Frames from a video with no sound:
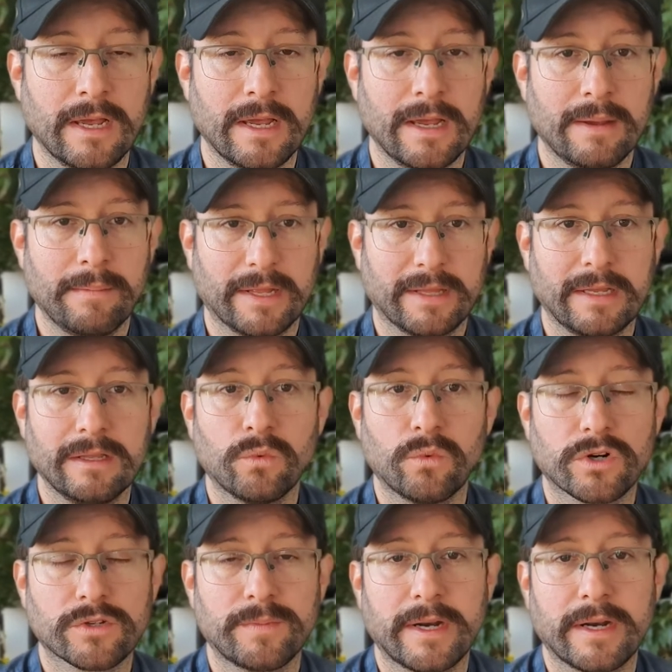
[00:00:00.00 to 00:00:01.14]
But it
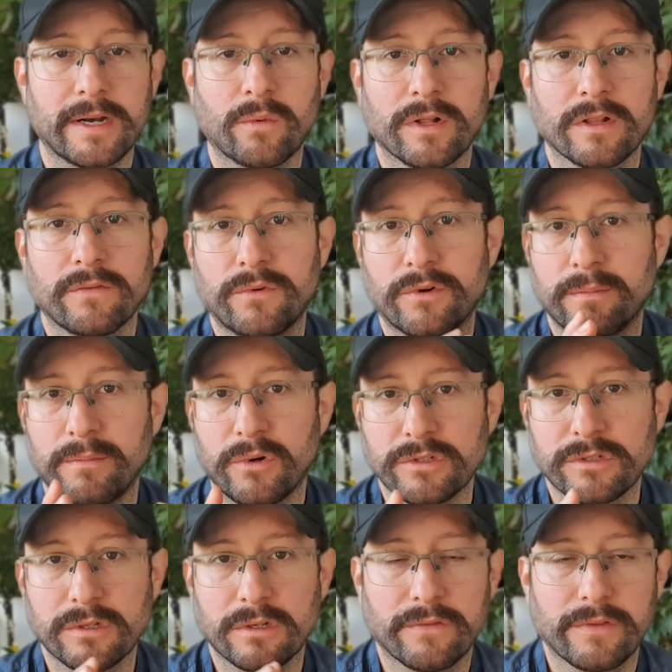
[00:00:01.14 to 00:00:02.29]
works very well for most
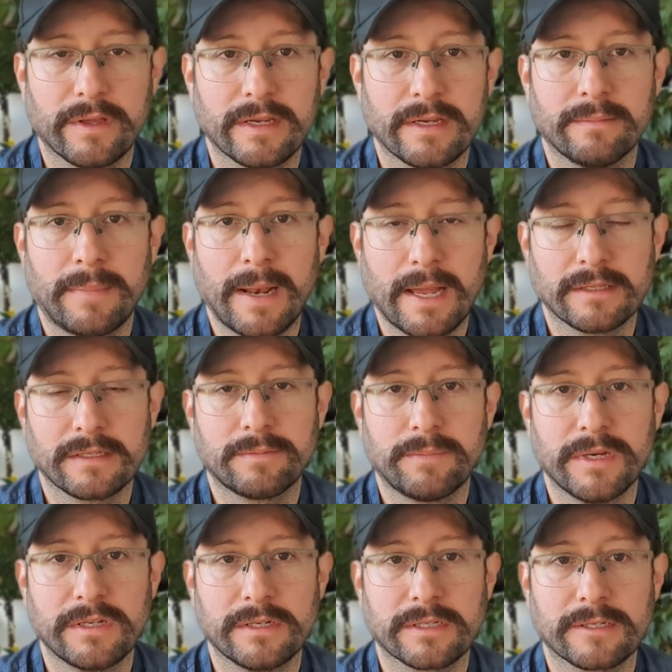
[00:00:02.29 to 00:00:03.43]
of the plant
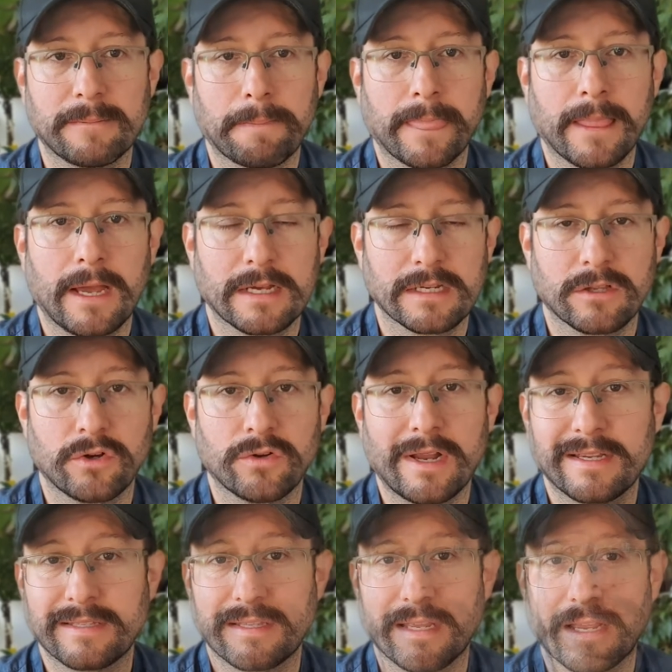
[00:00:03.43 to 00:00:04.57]
species, as long as
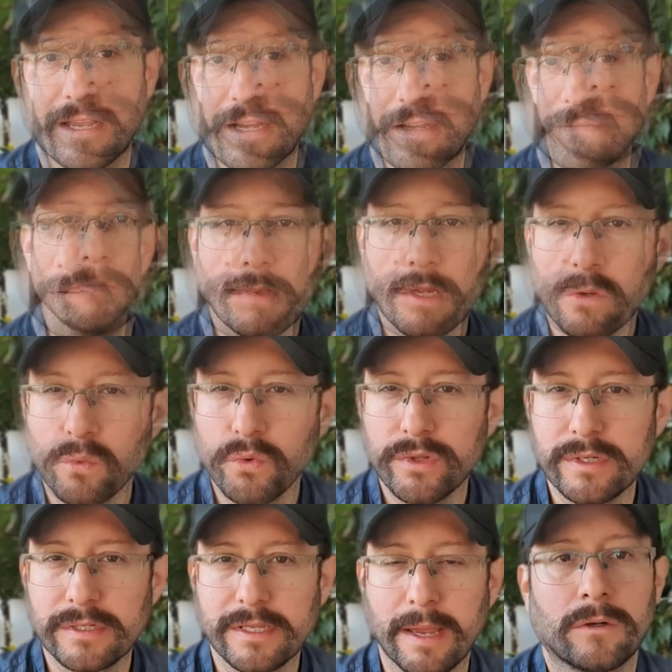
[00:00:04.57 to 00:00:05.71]
they have woody
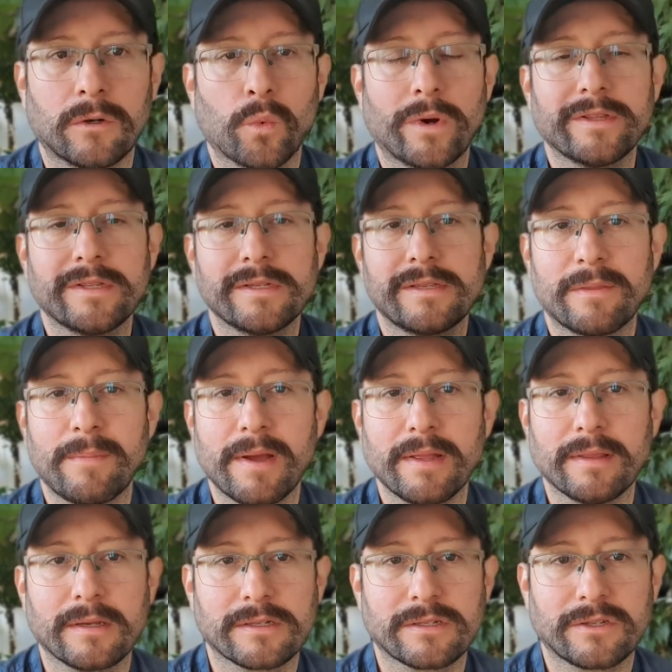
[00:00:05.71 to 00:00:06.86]
stem. What is the
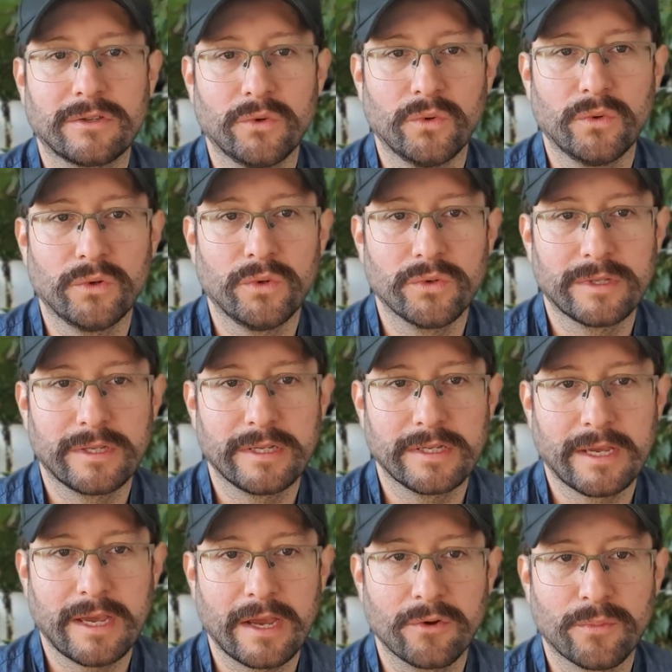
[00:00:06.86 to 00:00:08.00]
advantage to use this
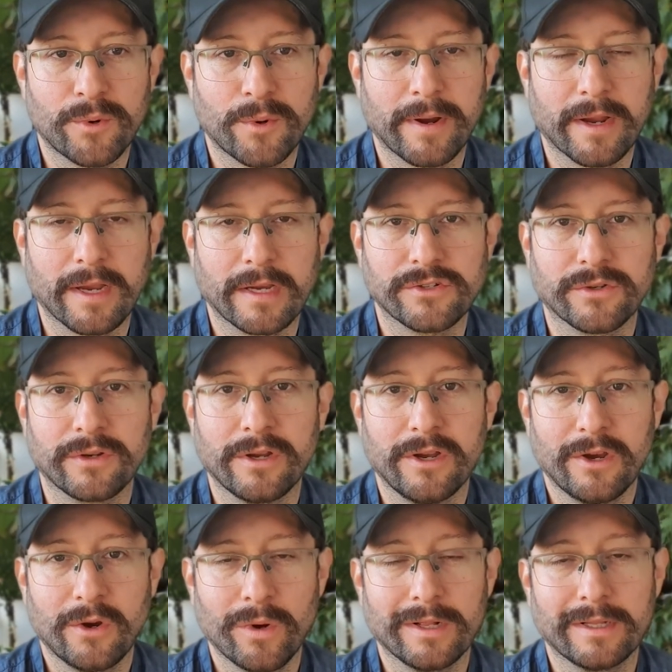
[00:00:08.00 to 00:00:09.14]
kind of propagation?
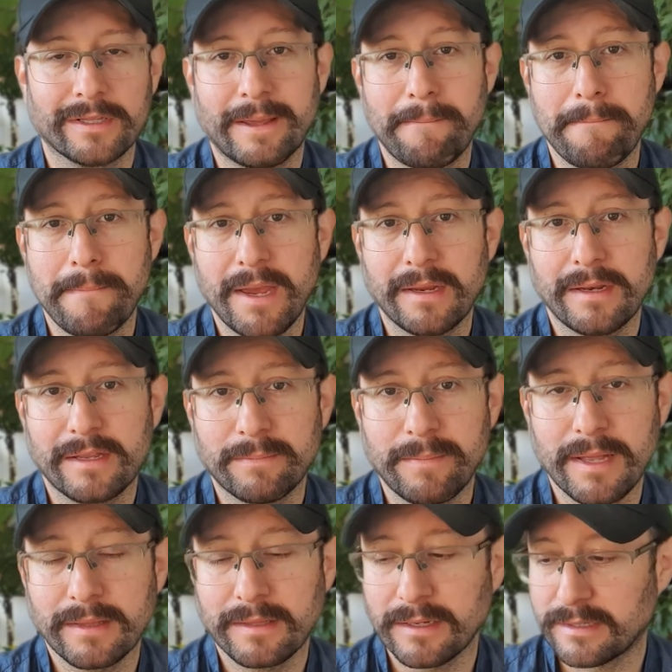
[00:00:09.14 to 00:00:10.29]
Well, the main
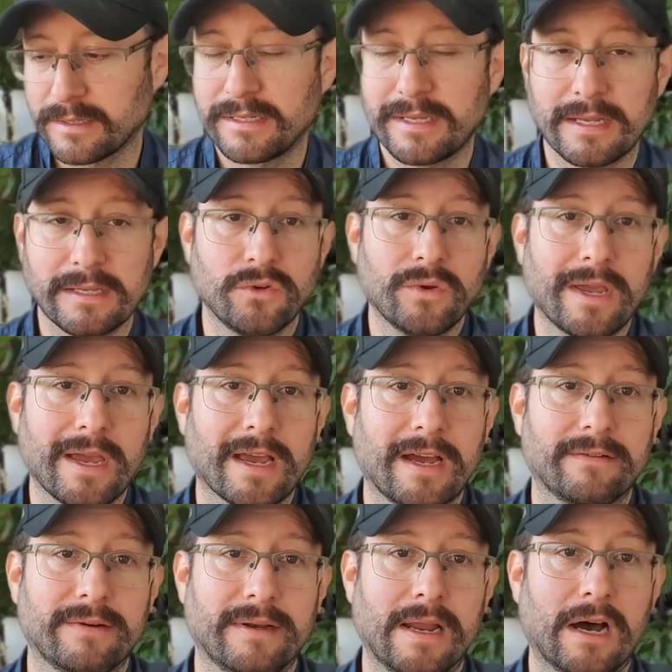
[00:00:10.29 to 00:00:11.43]
advantage is that you can have
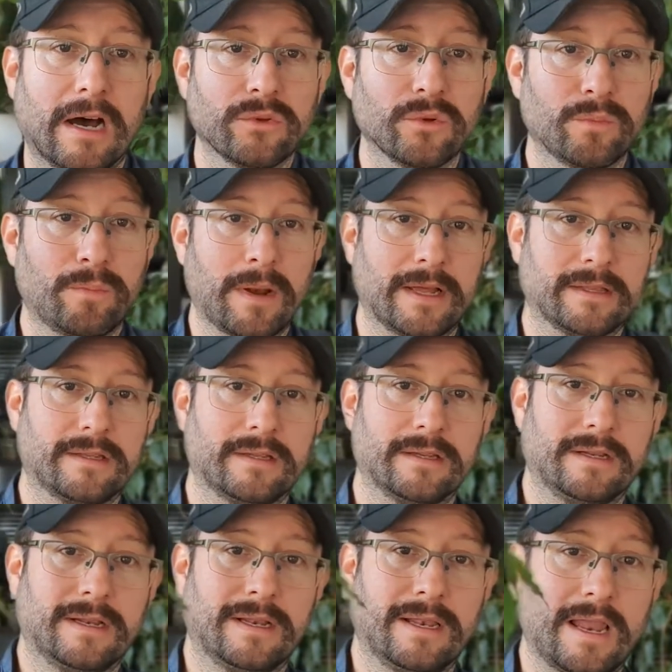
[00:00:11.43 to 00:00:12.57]
an adult plant
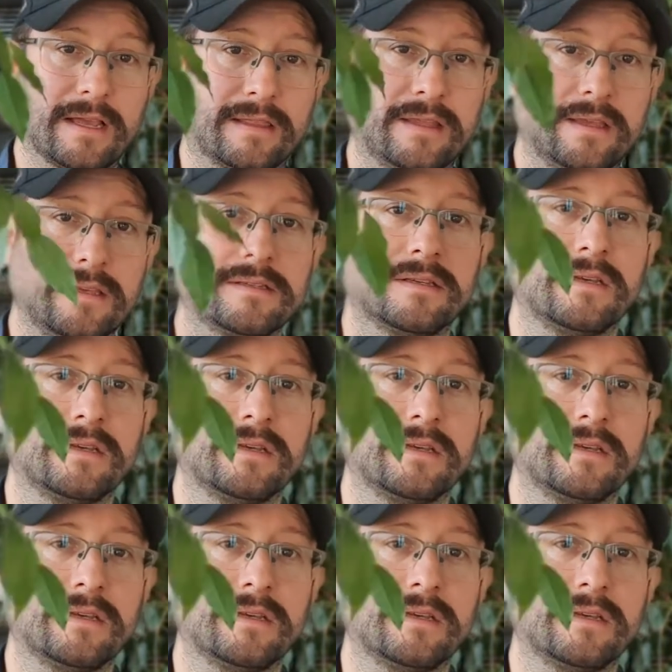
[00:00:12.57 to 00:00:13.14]
like this